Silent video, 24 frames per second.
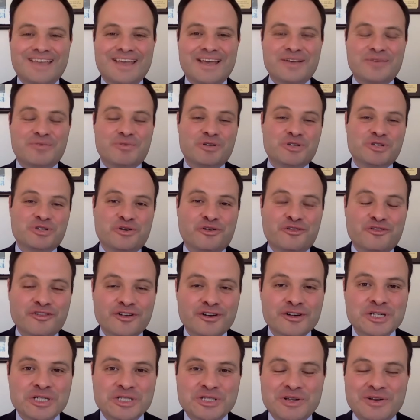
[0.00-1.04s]
Yeah, well, so
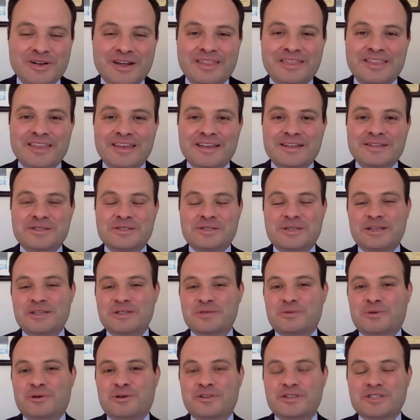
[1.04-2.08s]
first, you know, I think it's
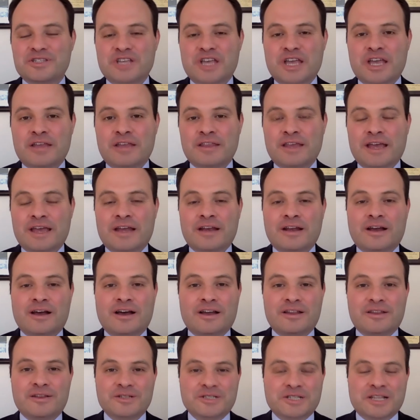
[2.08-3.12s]
it's worth saying that
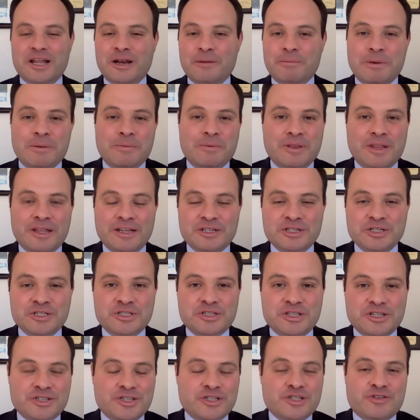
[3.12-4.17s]
uh, there's a lot of people that
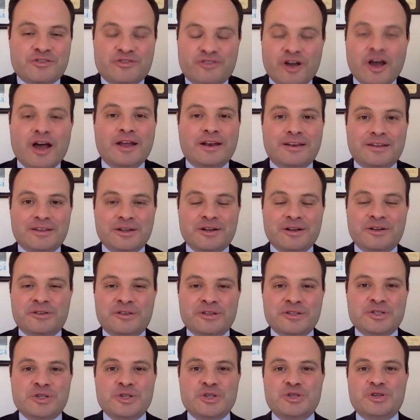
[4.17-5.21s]
just this is fun. You know,
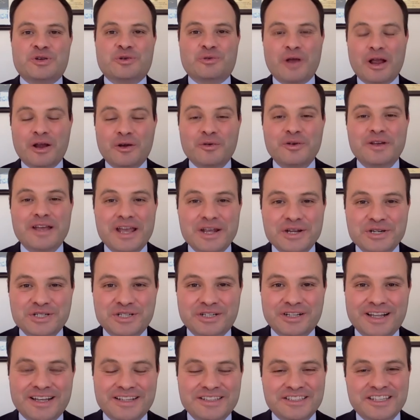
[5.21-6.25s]
this is a
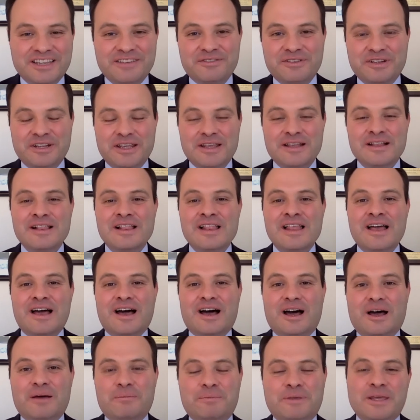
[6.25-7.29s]
recreational activity.
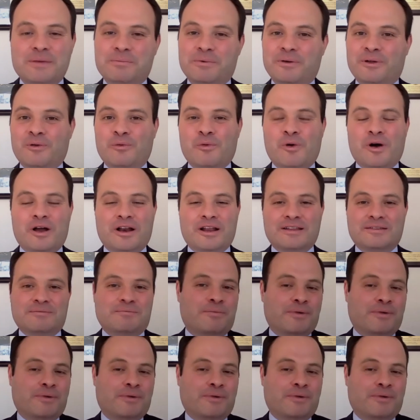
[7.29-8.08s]
Uh, people want to